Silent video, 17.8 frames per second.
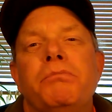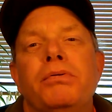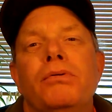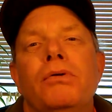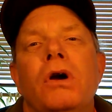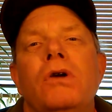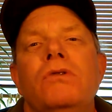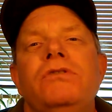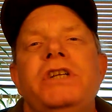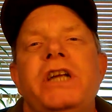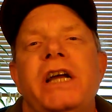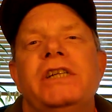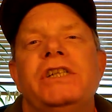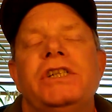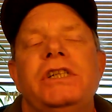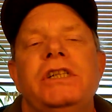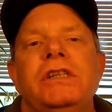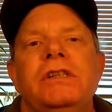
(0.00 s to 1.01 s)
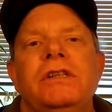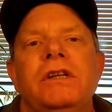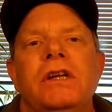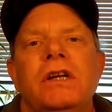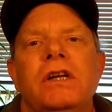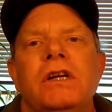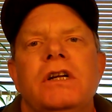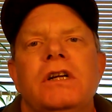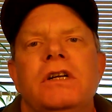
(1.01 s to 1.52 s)
protesting
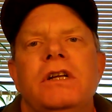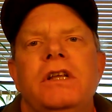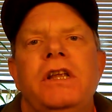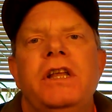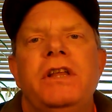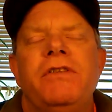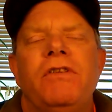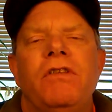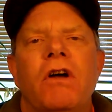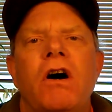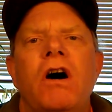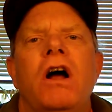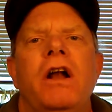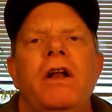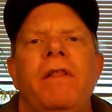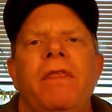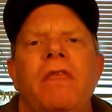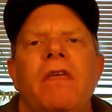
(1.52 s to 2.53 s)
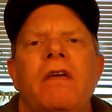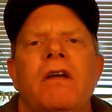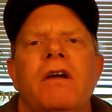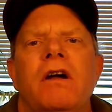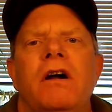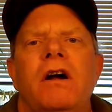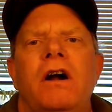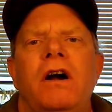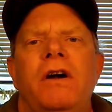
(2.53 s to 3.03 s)
the thought
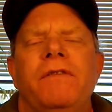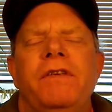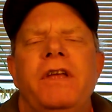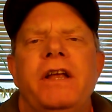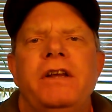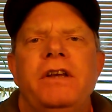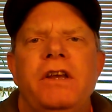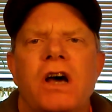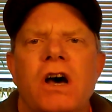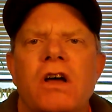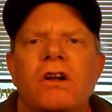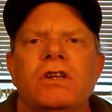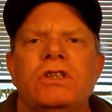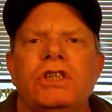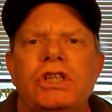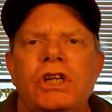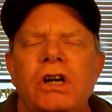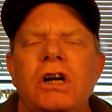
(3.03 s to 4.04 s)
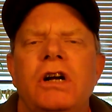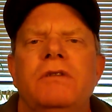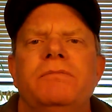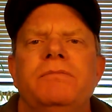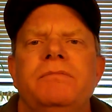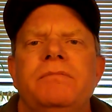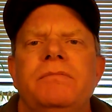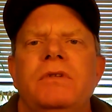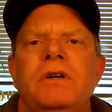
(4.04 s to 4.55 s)
that Donald
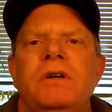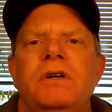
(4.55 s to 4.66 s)
Trump